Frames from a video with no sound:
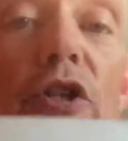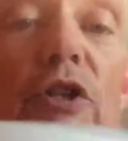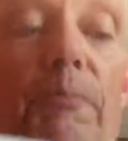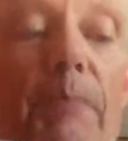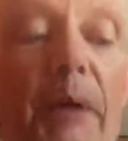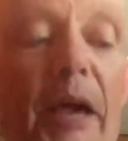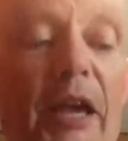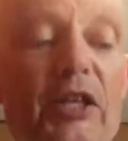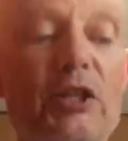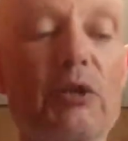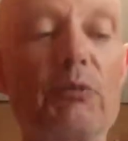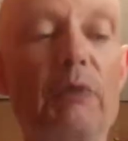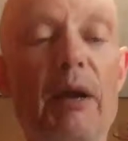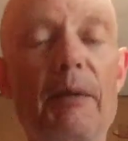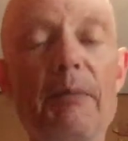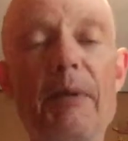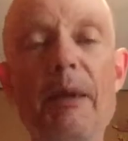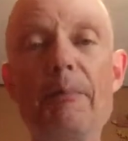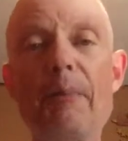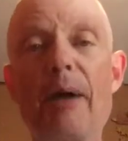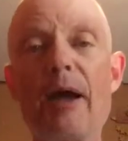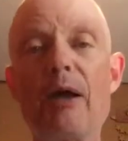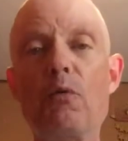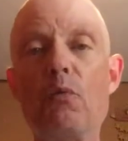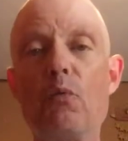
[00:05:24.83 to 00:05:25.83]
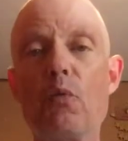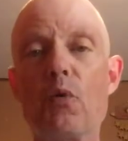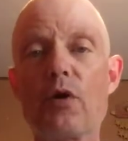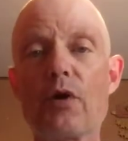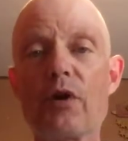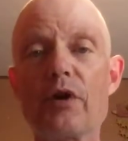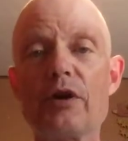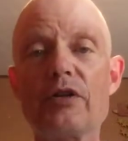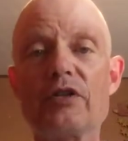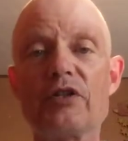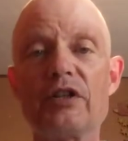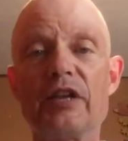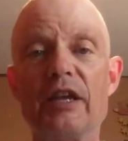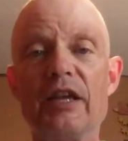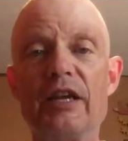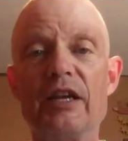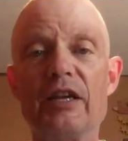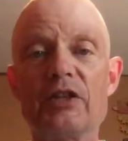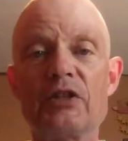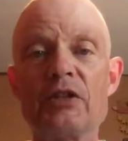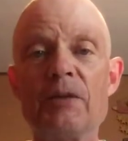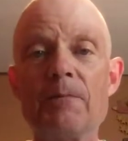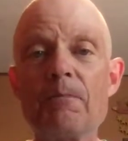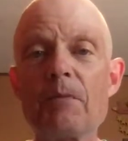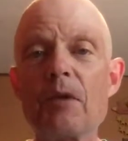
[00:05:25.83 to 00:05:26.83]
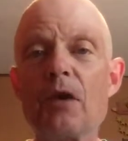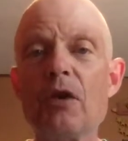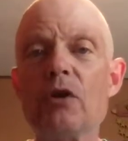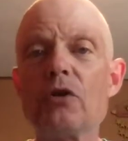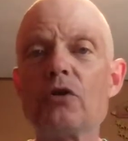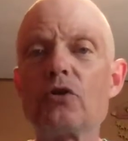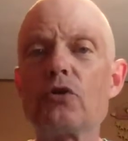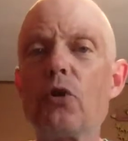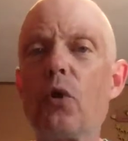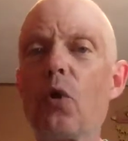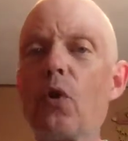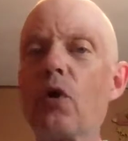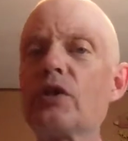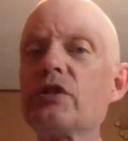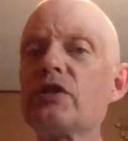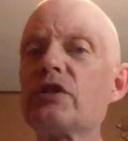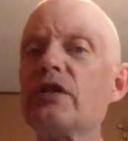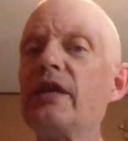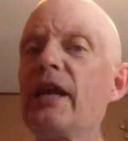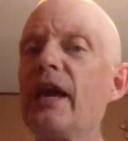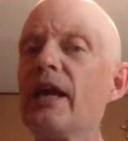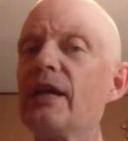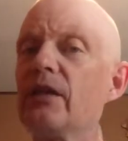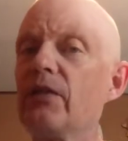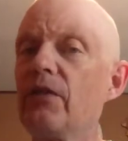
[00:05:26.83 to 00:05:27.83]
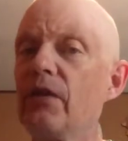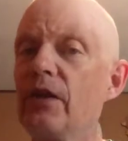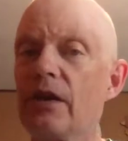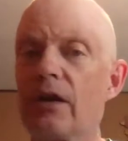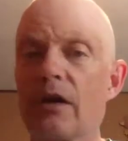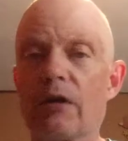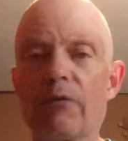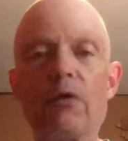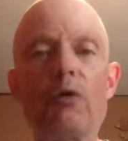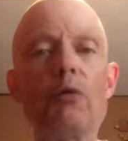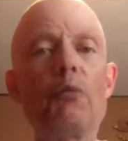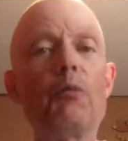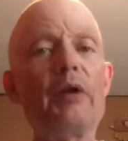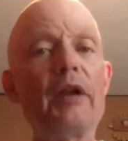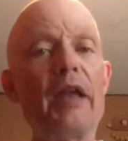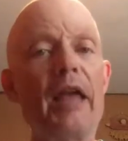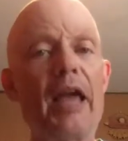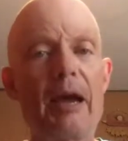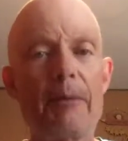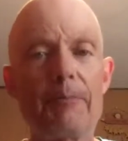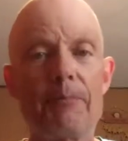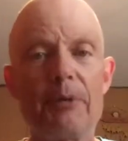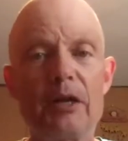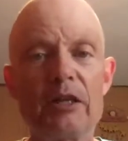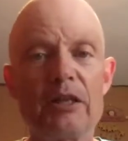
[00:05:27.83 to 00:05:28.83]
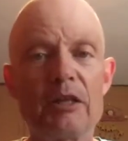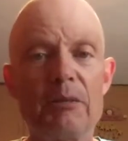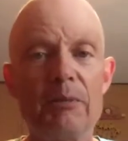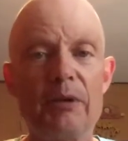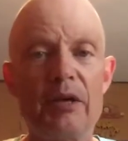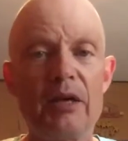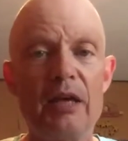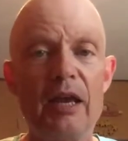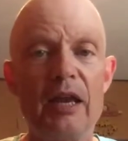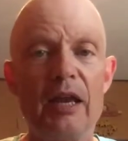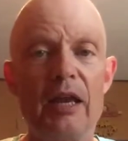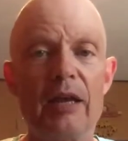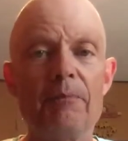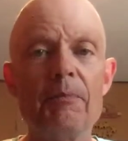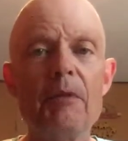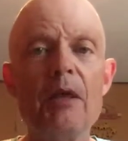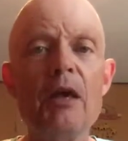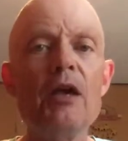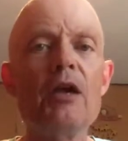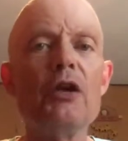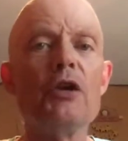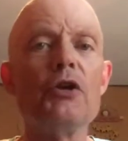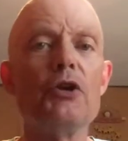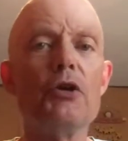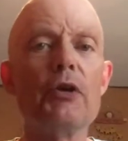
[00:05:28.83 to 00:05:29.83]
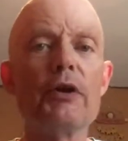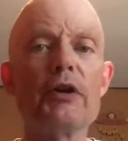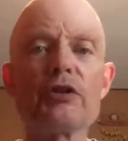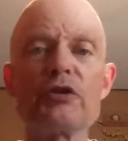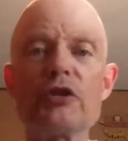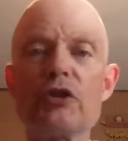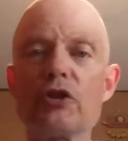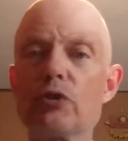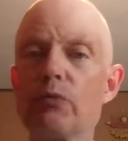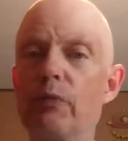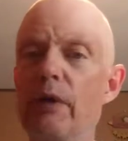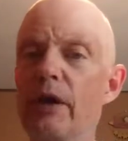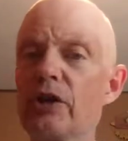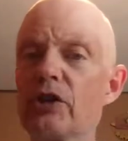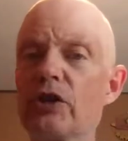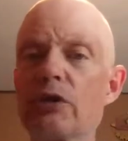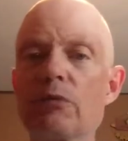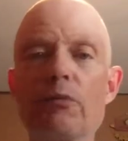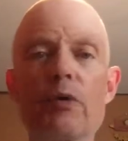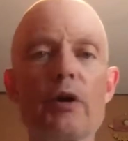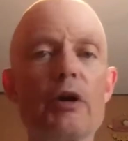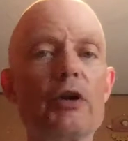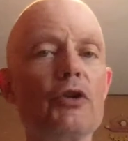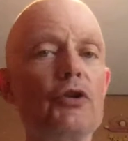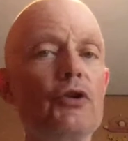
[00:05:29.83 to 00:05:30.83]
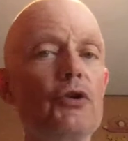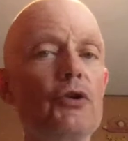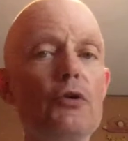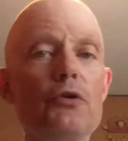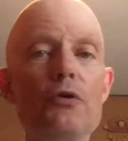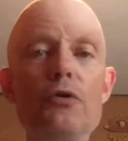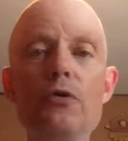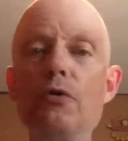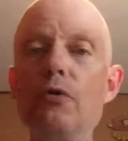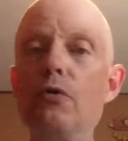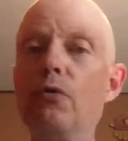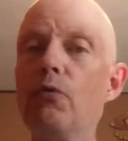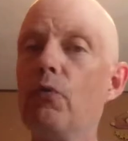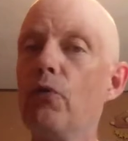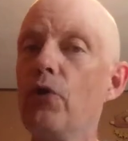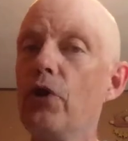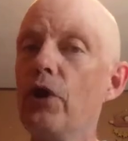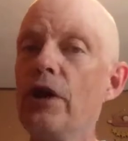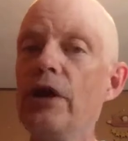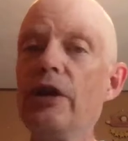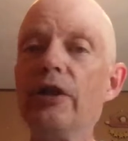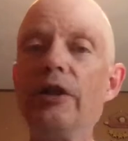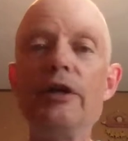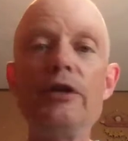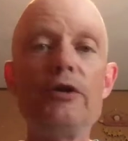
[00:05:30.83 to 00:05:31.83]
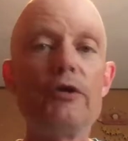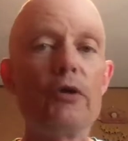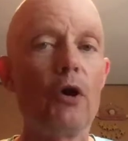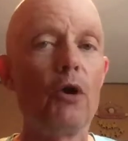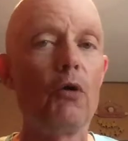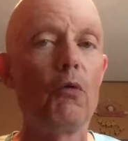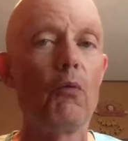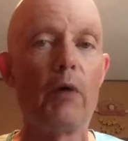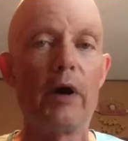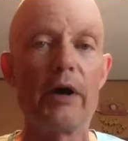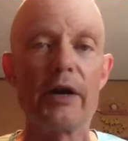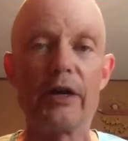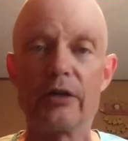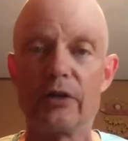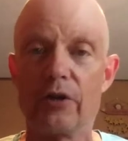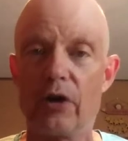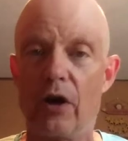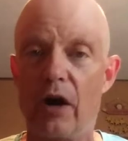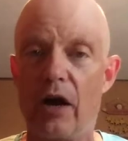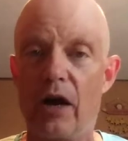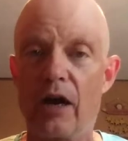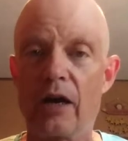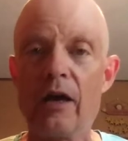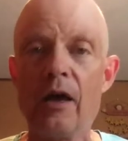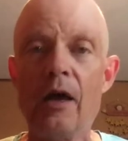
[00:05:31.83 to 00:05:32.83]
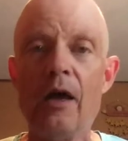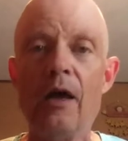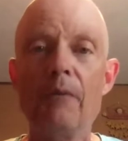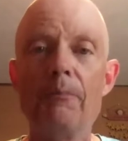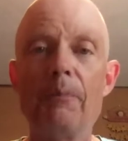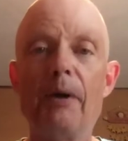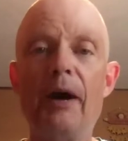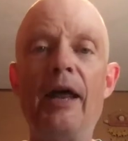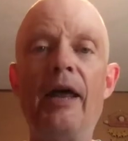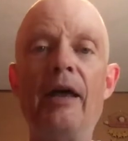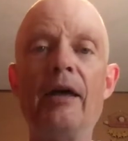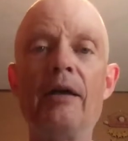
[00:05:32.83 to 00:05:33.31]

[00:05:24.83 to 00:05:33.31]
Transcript: pace. And what I mean by words is towards the end of the interval, it wouldn't happen at the beginning. You're in a situation where you really don't want to talk, but